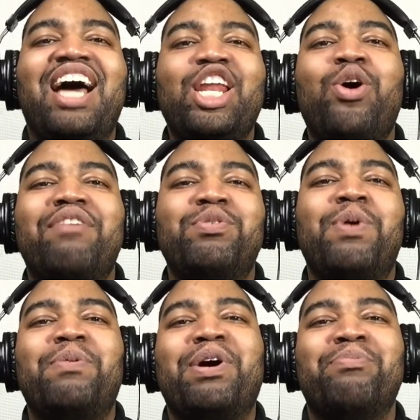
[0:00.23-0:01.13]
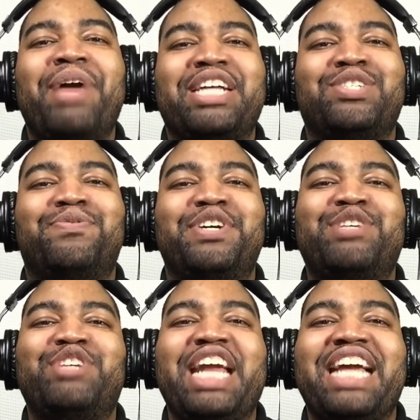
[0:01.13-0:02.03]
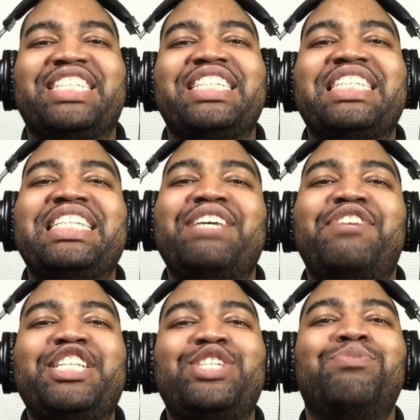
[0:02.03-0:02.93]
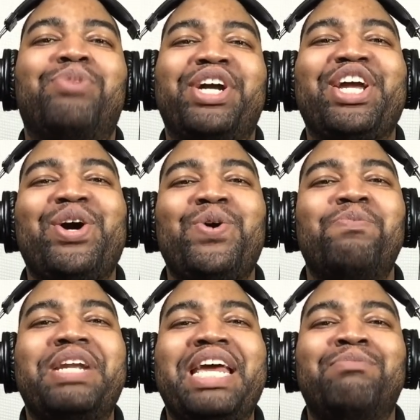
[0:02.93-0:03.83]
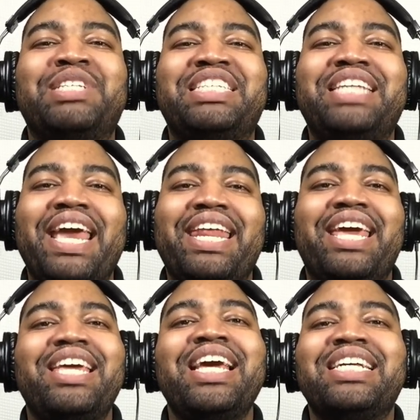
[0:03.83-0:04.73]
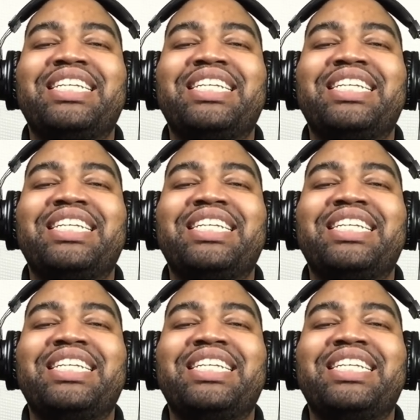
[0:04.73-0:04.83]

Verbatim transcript: Hello everyone, welcome back to Fair Reactions TV 2.0. My name is Dede.